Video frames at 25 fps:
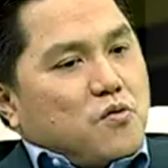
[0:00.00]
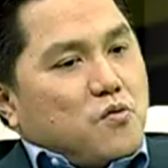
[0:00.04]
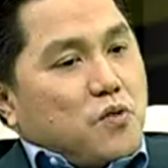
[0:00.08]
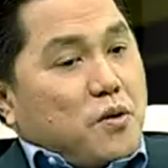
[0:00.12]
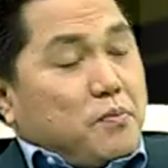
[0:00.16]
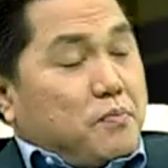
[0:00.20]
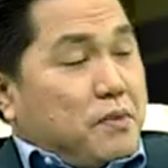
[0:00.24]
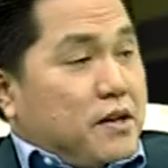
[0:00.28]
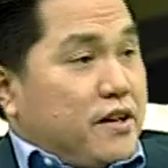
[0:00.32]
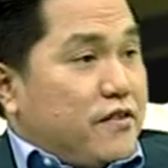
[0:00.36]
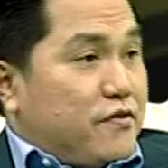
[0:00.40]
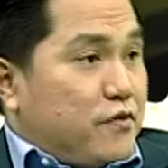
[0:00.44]
we
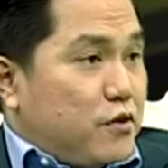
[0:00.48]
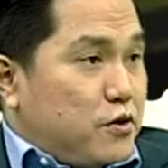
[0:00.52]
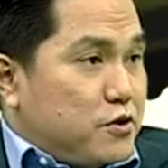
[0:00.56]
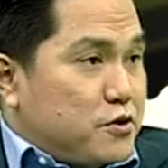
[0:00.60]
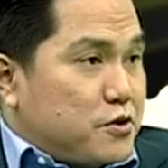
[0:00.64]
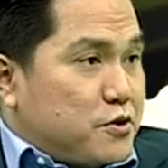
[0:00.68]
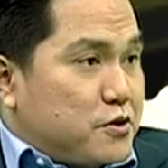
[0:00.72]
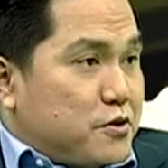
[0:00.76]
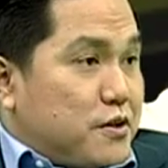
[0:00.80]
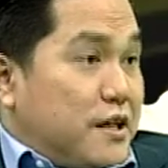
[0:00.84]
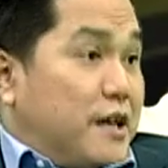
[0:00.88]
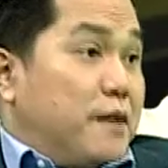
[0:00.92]
believe
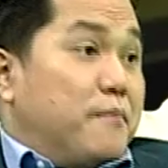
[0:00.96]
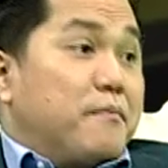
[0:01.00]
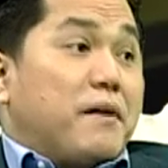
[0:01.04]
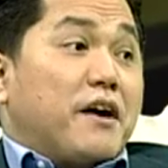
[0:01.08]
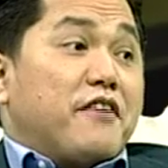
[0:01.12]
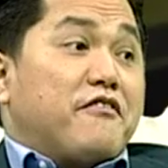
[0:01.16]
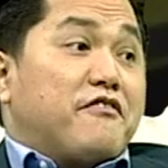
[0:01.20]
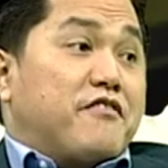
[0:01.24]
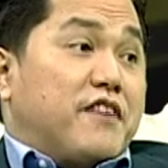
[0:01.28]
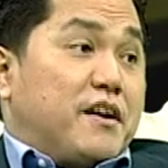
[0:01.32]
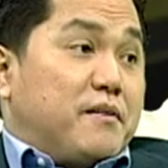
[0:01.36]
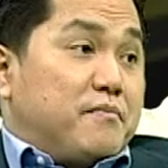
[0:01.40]
also in
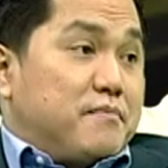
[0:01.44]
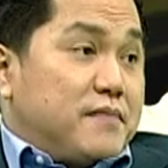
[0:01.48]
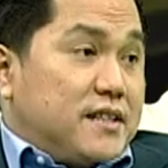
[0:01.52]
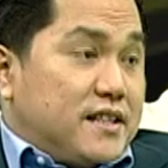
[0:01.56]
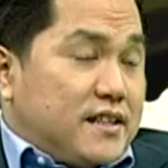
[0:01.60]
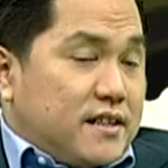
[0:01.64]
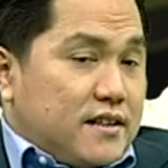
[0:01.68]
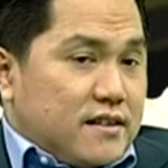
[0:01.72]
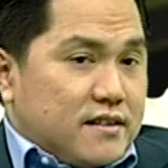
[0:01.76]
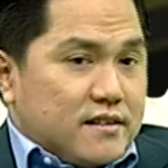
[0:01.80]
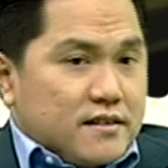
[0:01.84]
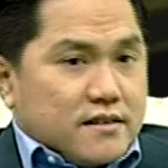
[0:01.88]
my
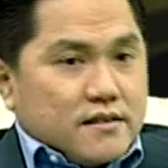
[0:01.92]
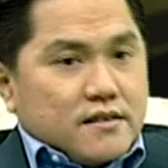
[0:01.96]
family.